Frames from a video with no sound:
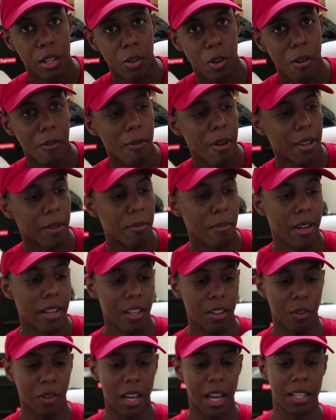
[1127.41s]
do I
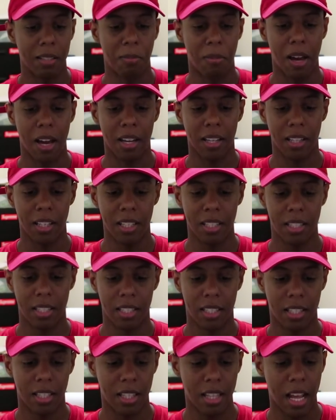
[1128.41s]
recommend you guys buying
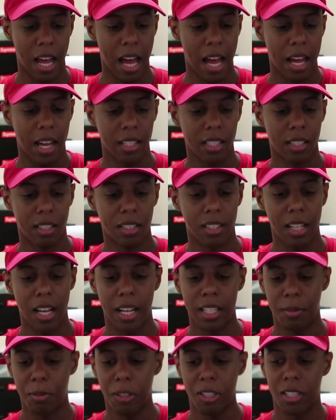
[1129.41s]
this? Not,
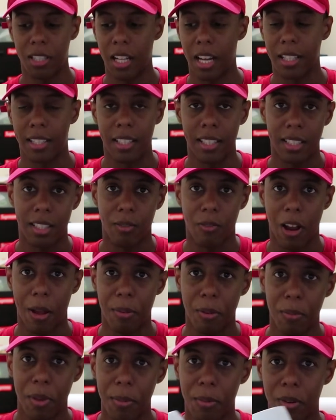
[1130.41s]
not especially not since the
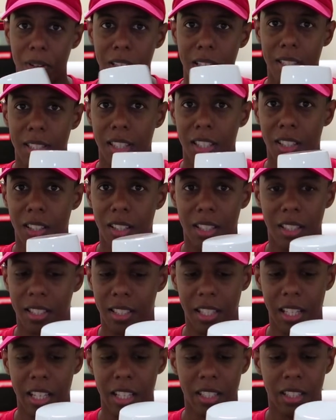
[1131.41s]
wrapping paper on this
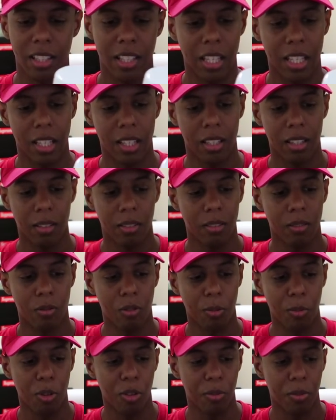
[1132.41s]
is easily
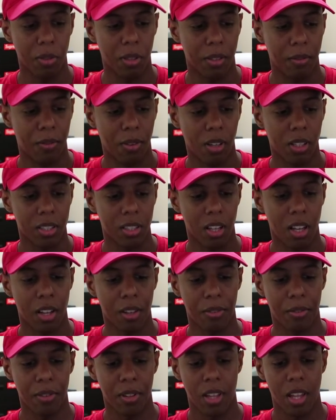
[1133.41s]
removable and falls
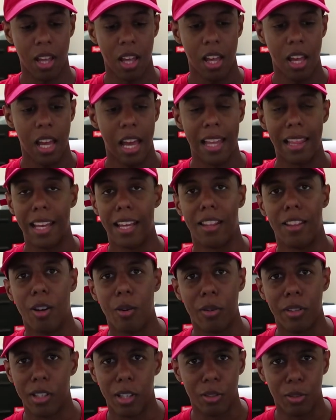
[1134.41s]
off, and then
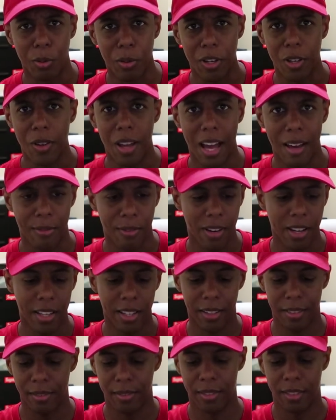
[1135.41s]
no one knows what you have,
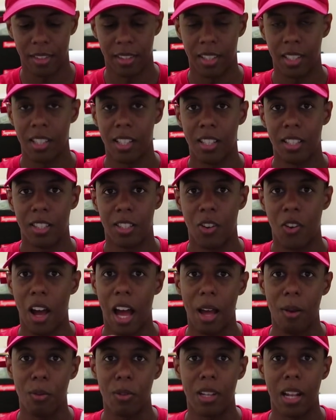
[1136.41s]
right? So
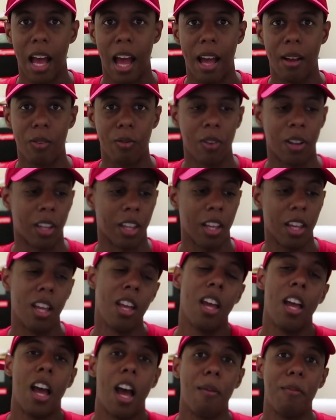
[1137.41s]
I would not rec.
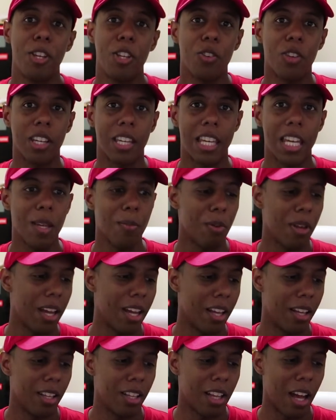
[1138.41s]
I mean, you could keep
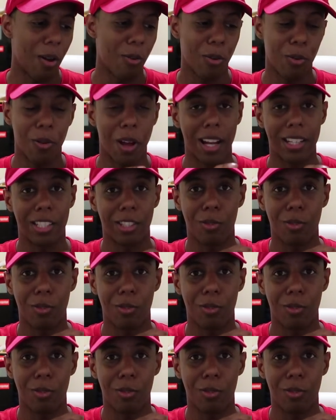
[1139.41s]
it. I would. I